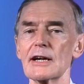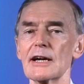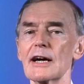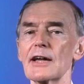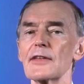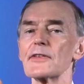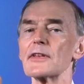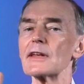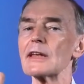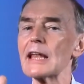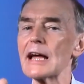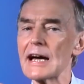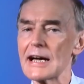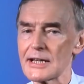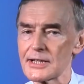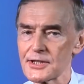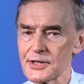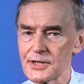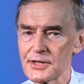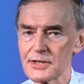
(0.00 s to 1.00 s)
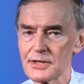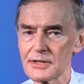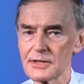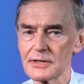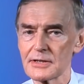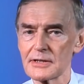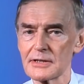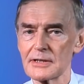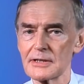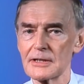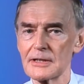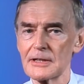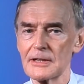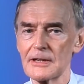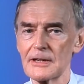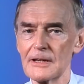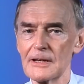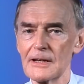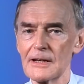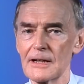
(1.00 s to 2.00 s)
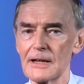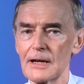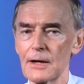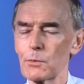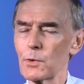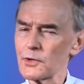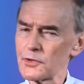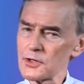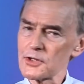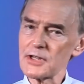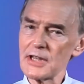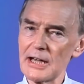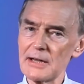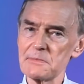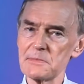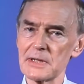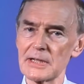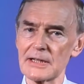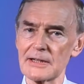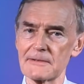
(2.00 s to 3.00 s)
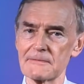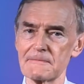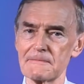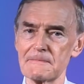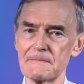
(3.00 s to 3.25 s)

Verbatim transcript: and the last. And what does that mean?